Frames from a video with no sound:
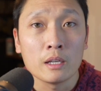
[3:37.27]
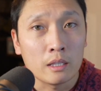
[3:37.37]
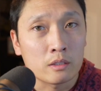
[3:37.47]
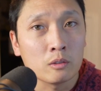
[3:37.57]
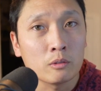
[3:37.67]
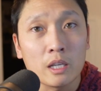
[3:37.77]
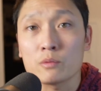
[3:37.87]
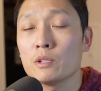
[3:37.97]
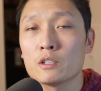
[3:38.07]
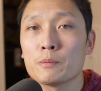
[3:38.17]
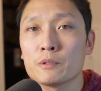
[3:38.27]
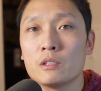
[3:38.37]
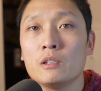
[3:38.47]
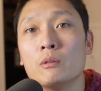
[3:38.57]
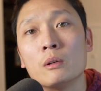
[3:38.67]
And so guess what you're supposed to
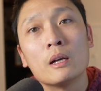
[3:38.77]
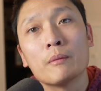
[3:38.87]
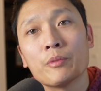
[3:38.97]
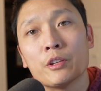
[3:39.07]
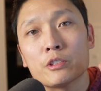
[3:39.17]
do? You're